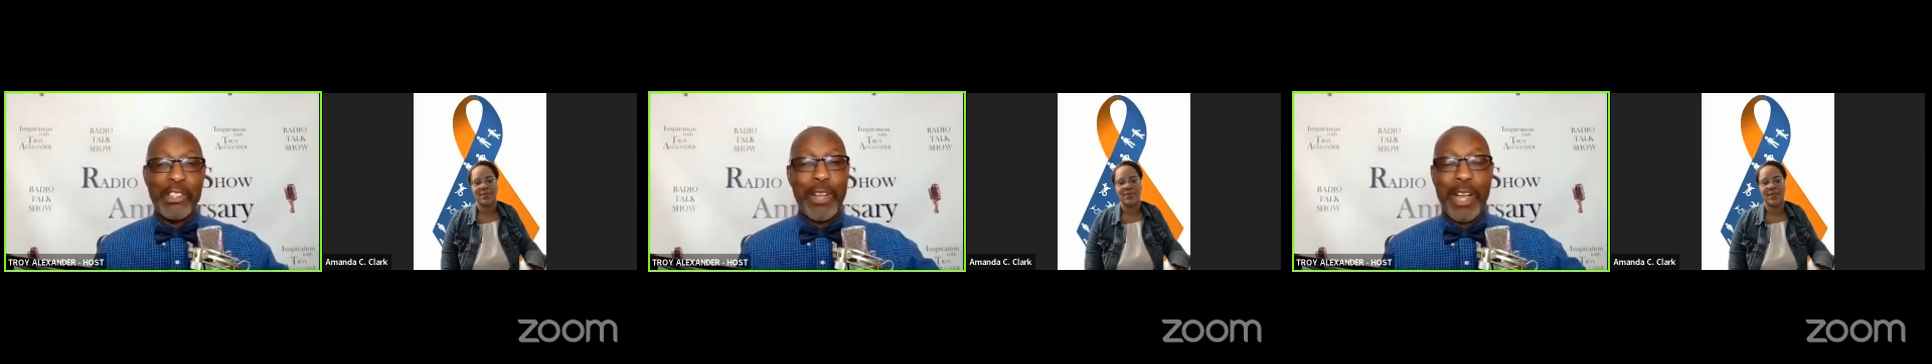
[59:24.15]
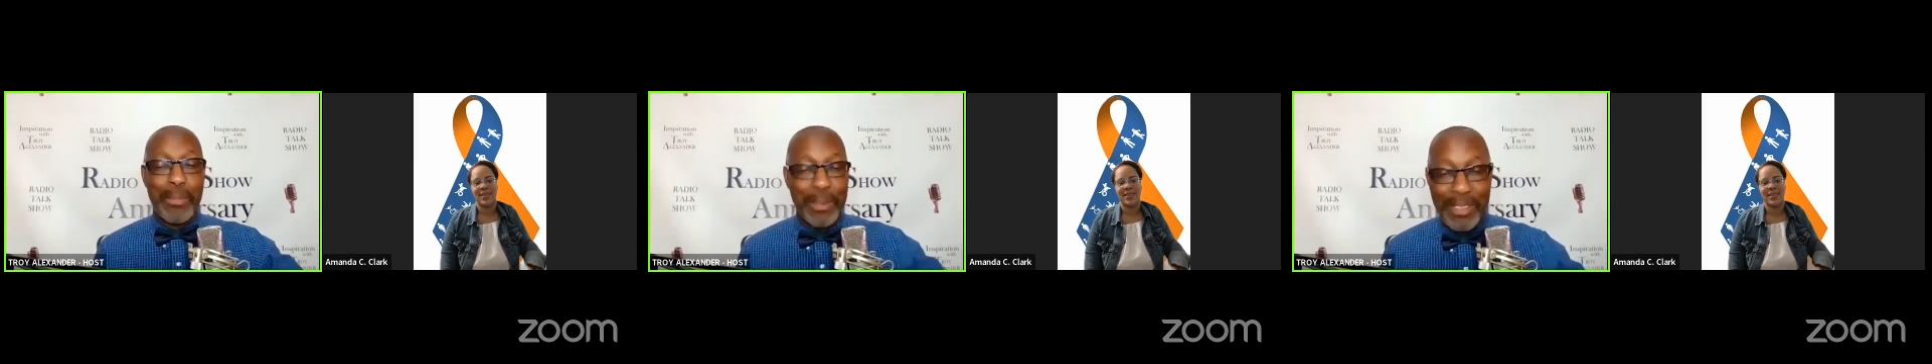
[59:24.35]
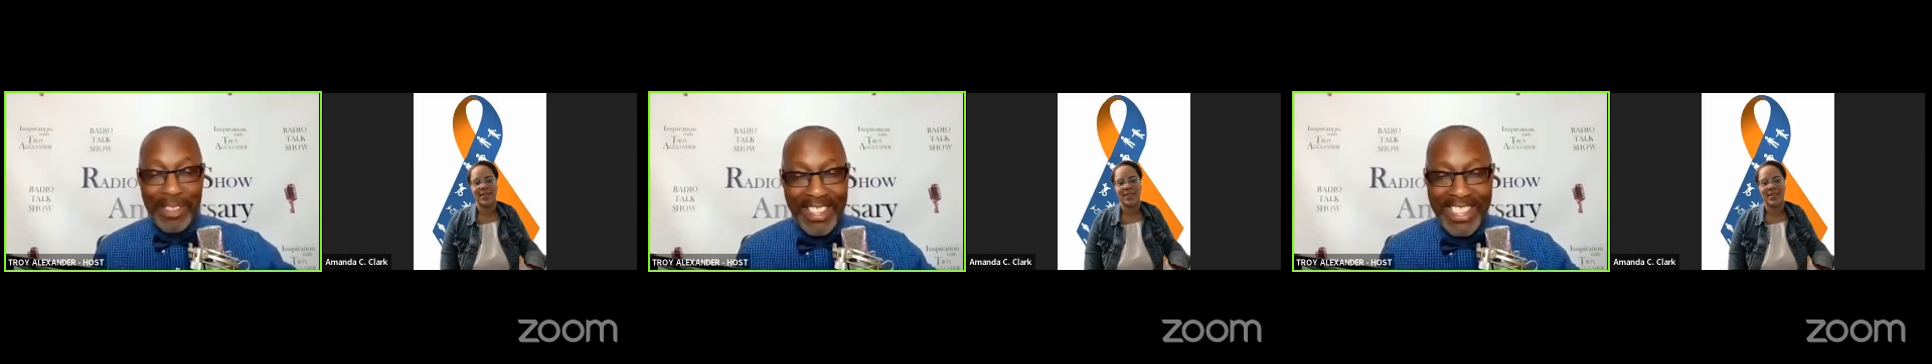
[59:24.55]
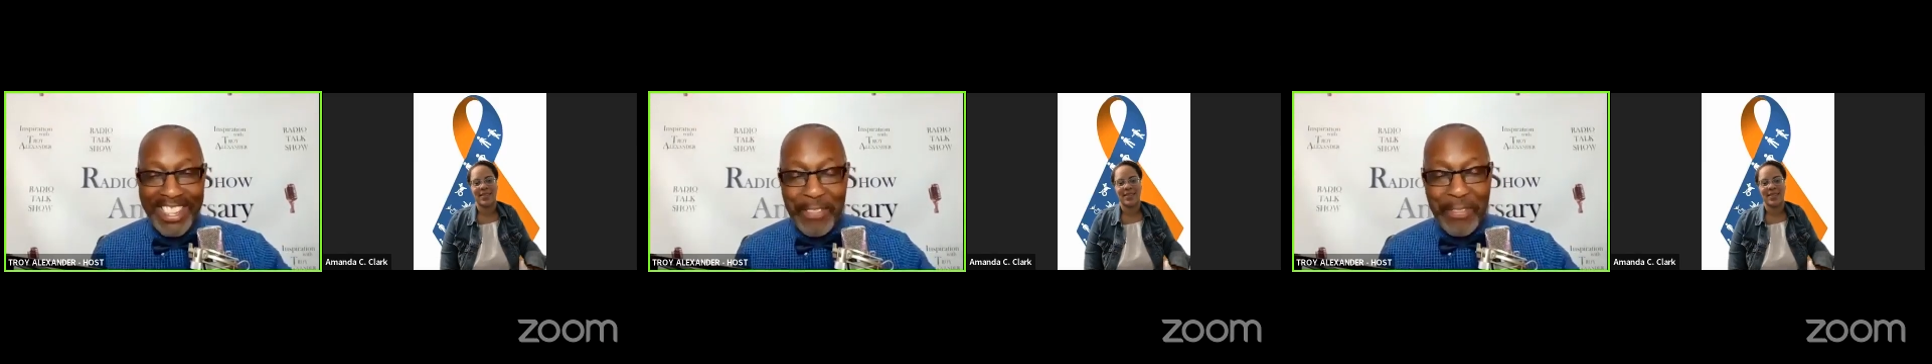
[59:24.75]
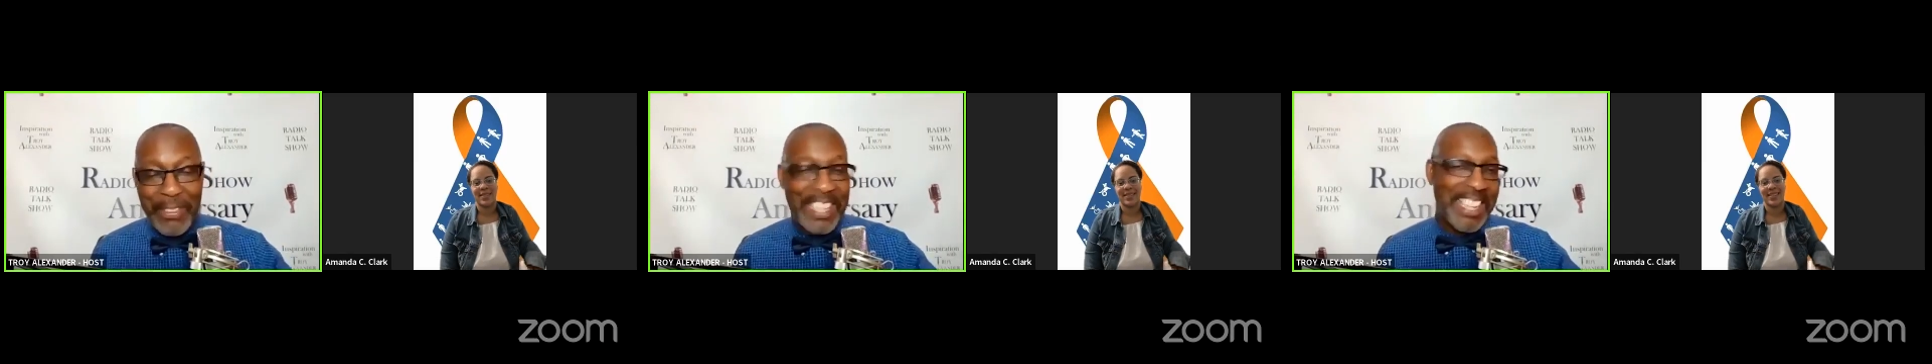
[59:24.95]
in trouble
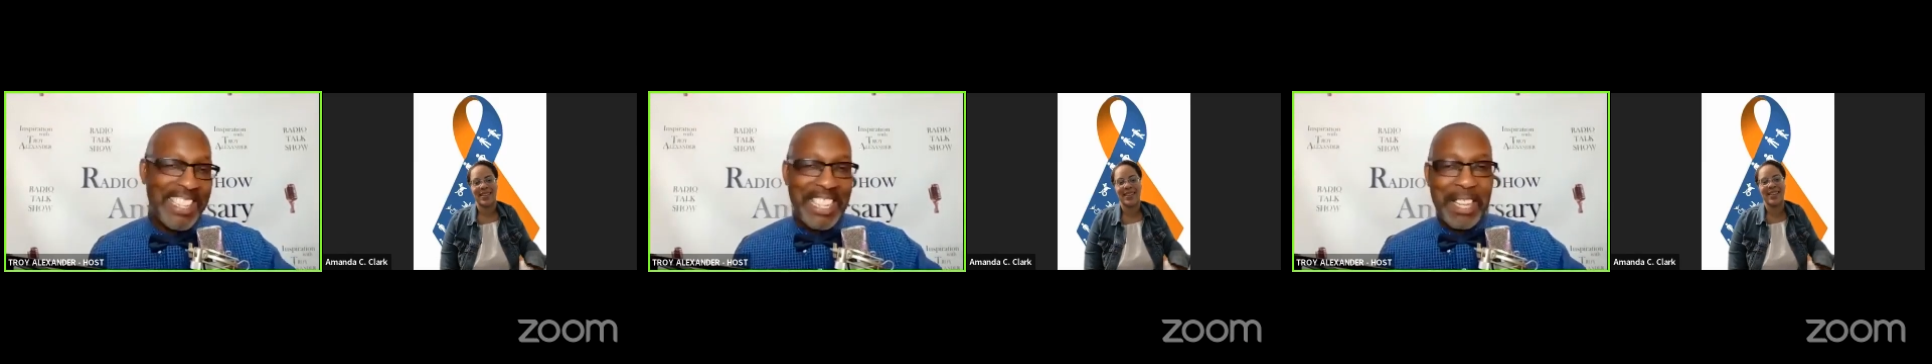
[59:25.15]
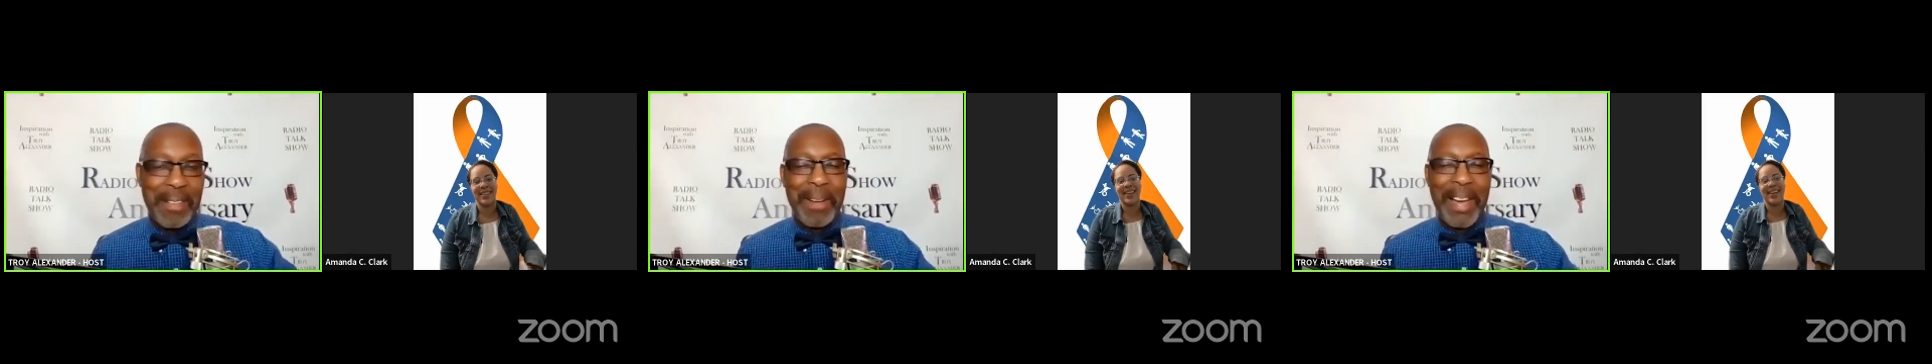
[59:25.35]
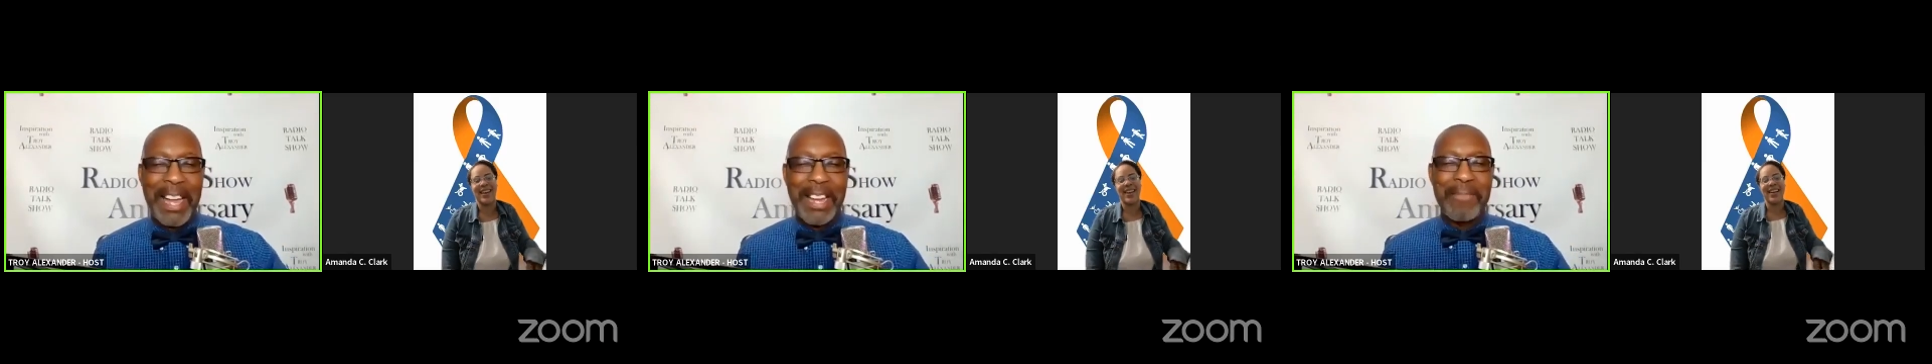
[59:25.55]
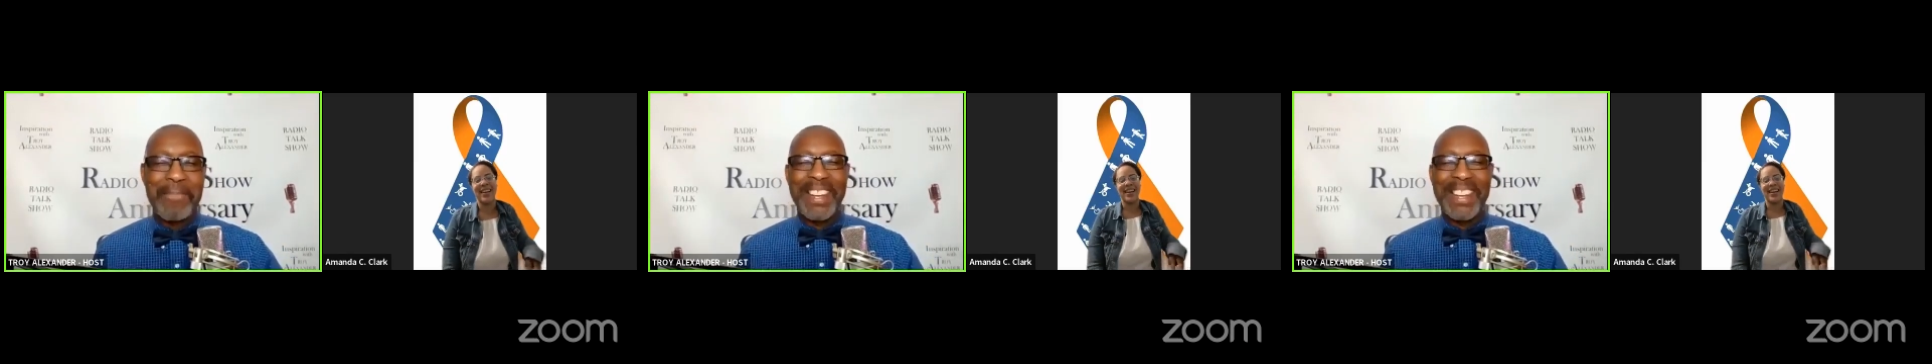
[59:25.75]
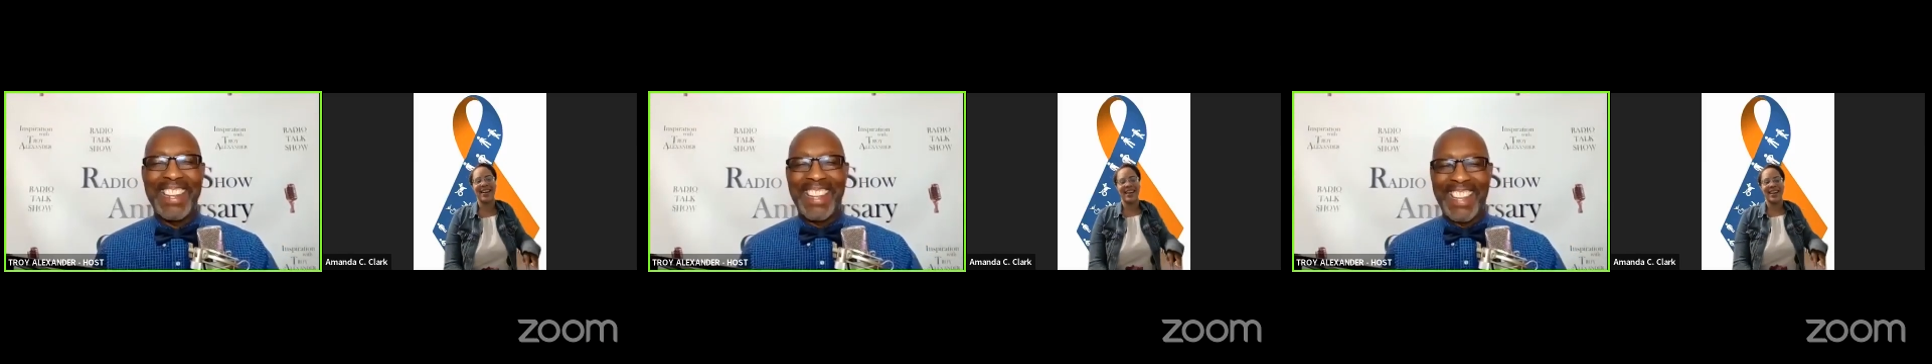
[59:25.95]
if forgetting anybody,
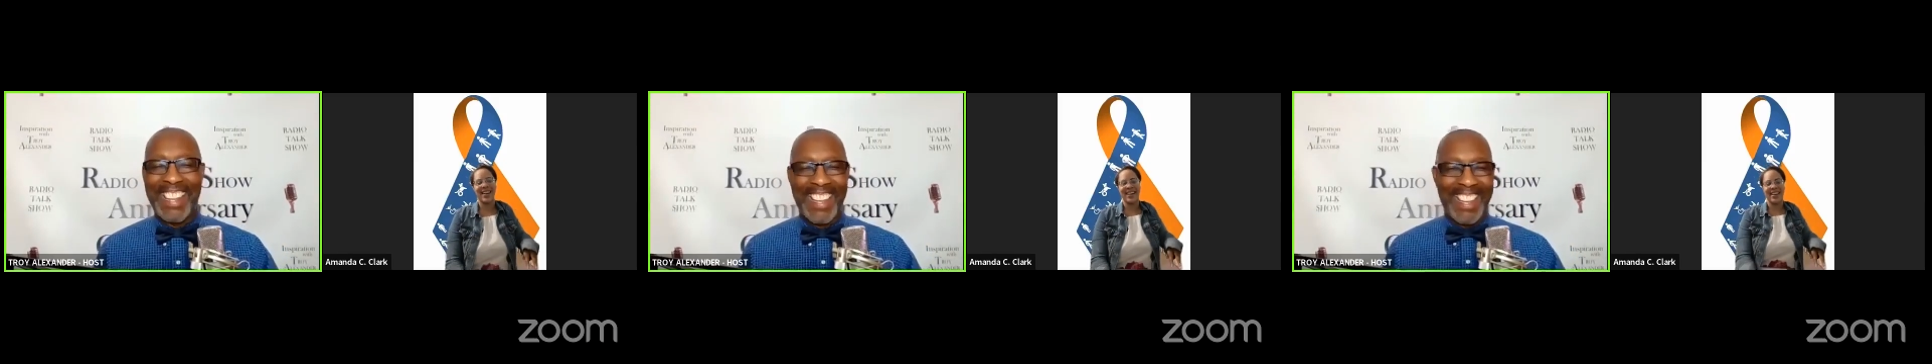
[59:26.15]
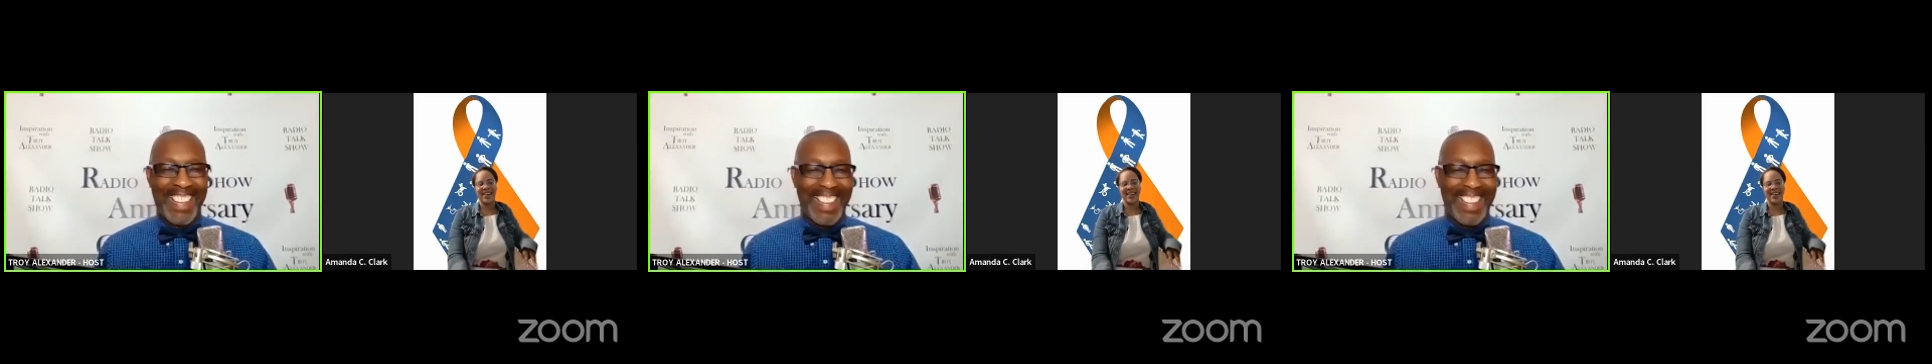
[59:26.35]
but